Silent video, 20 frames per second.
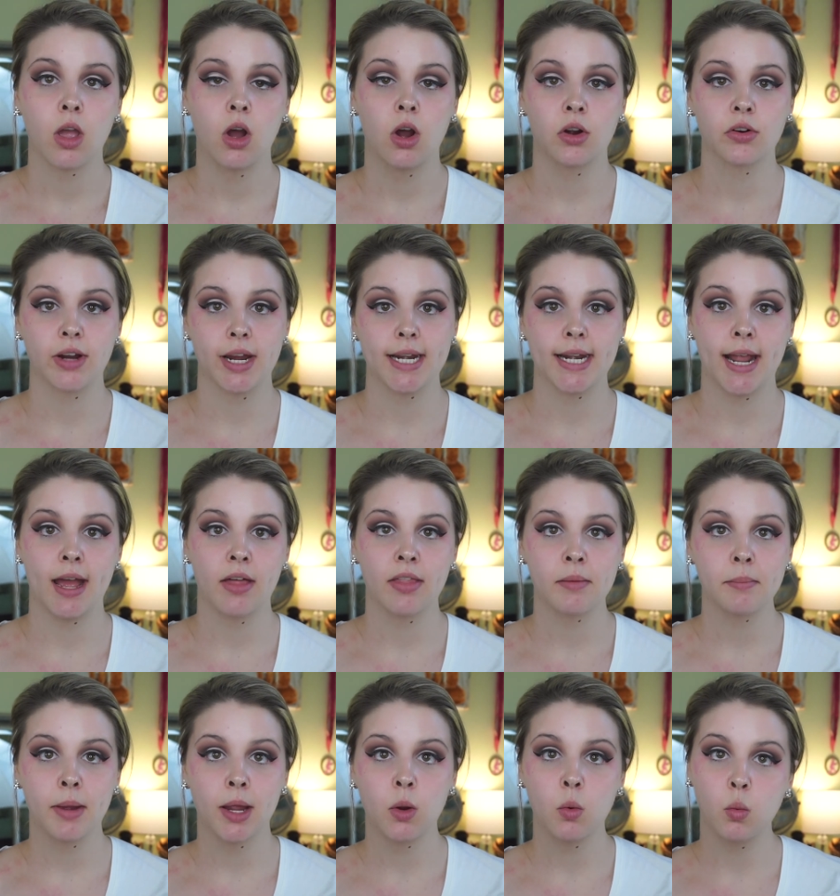All right, now
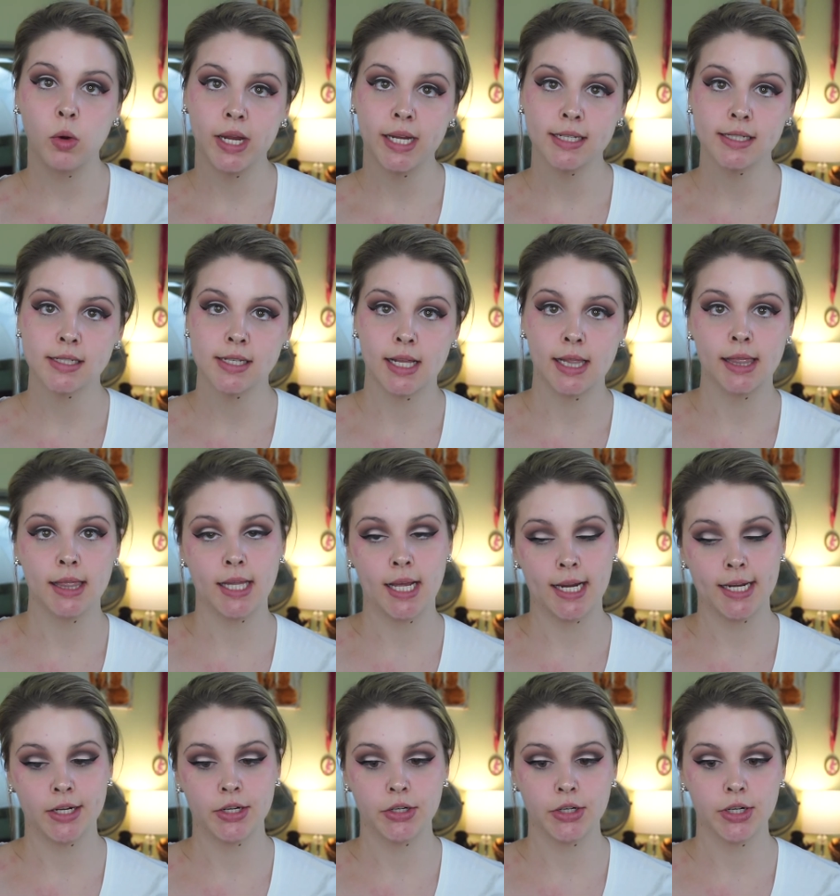that my winged
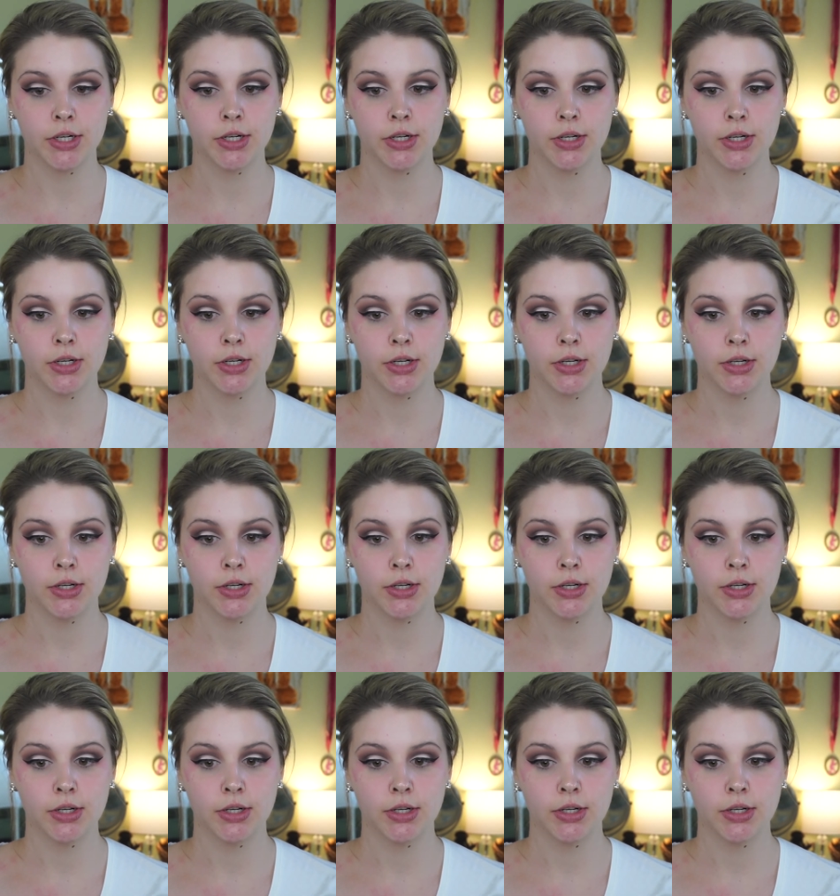liner